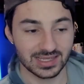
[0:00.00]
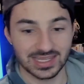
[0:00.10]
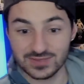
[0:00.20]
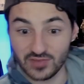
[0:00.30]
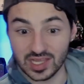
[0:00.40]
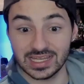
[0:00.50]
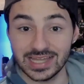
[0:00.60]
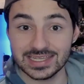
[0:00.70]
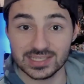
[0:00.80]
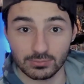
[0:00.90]
His fucking
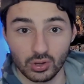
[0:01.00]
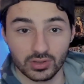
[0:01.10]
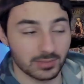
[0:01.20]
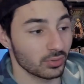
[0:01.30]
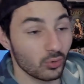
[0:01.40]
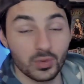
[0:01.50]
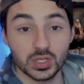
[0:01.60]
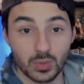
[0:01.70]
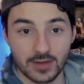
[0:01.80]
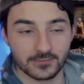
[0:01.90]
legs are broken, bro. What do
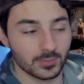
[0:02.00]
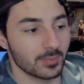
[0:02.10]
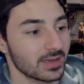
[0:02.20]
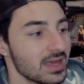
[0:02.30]
you want from him?